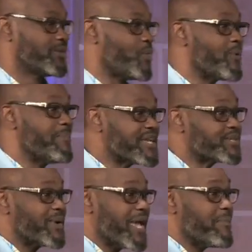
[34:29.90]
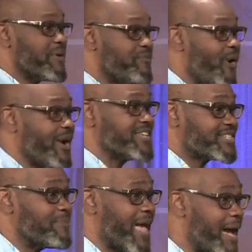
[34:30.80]
We were messing with him before and
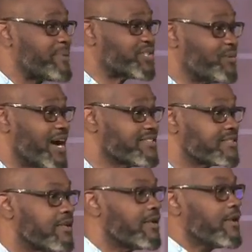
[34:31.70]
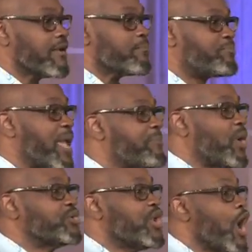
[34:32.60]
something happened to us.
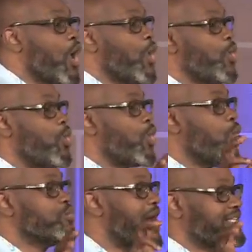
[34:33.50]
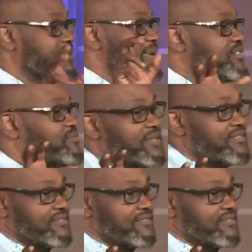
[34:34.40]
People know who not to mess with.